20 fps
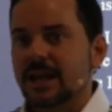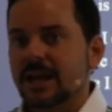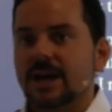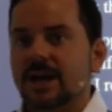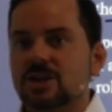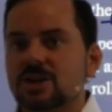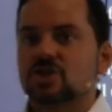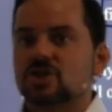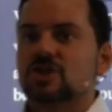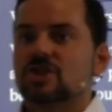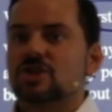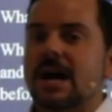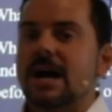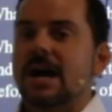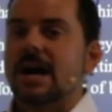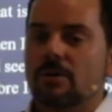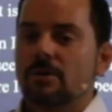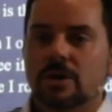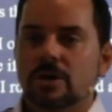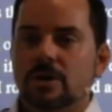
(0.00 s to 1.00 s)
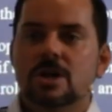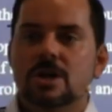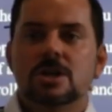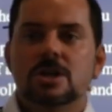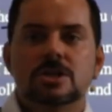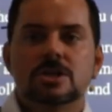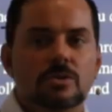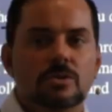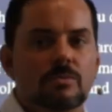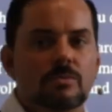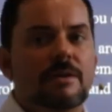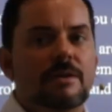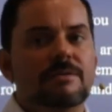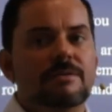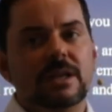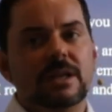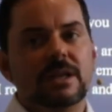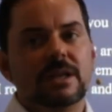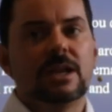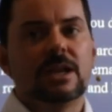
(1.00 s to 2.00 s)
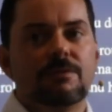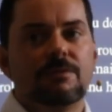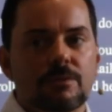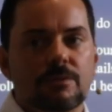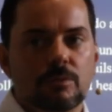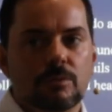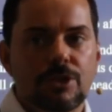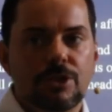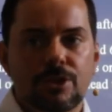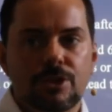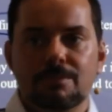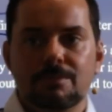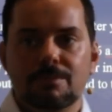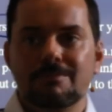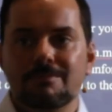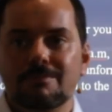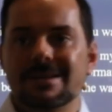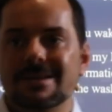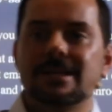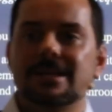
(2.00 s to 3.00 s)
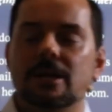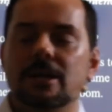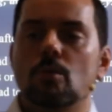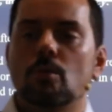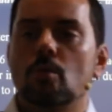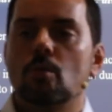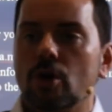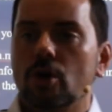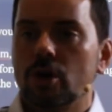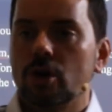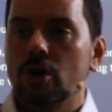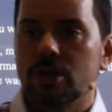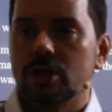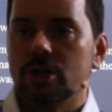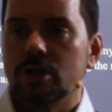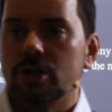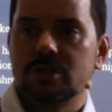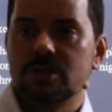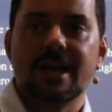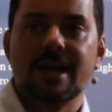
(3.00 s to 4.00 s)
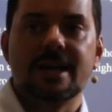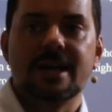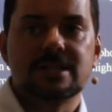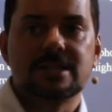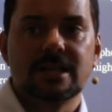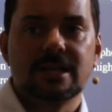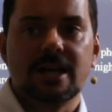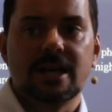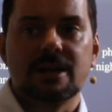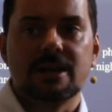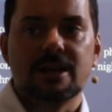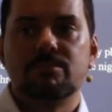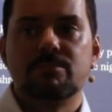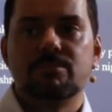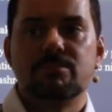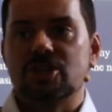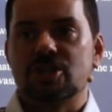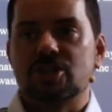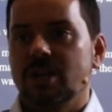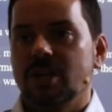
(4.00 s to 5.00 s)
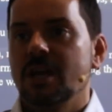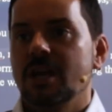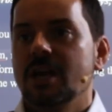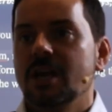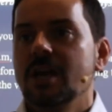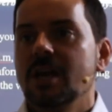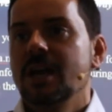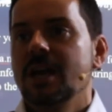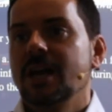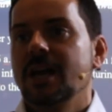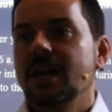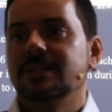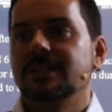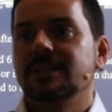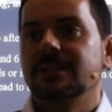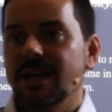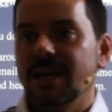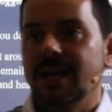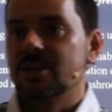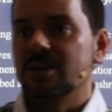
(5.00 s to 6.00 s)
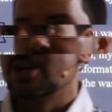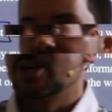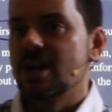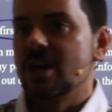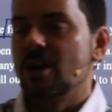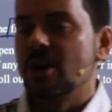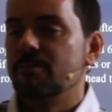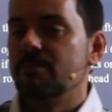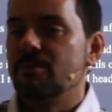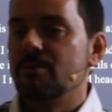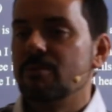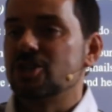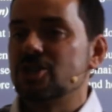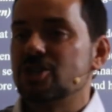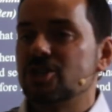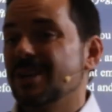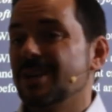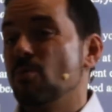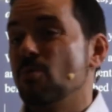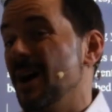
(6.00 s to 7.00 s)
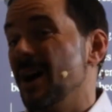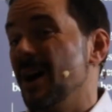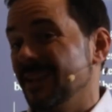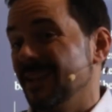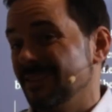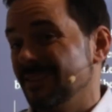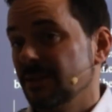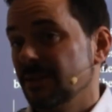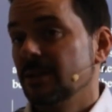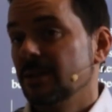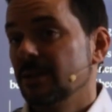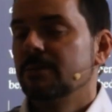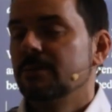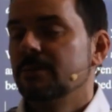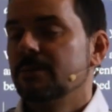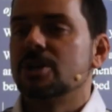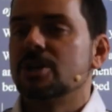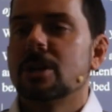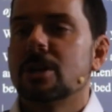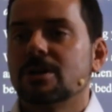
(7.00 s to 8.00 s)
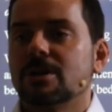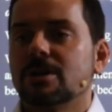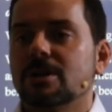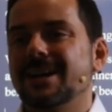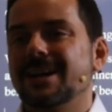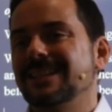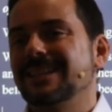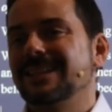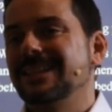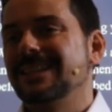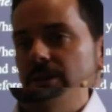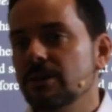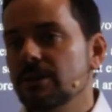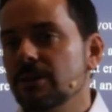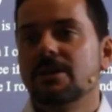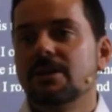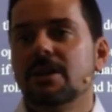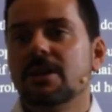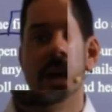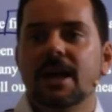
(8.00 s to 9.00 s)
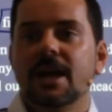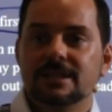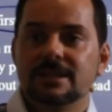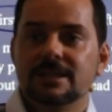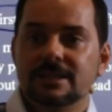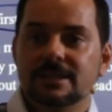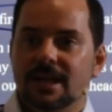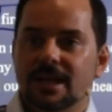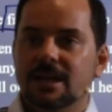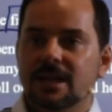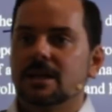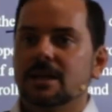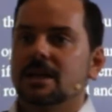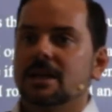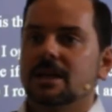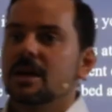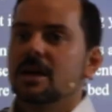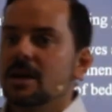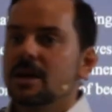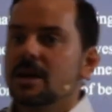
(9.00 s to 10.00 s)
a shower. So, Ravneet, careful with your missing words. You can't say like brushing and taking a shower. Brushing what? Brushing my teeth and taking a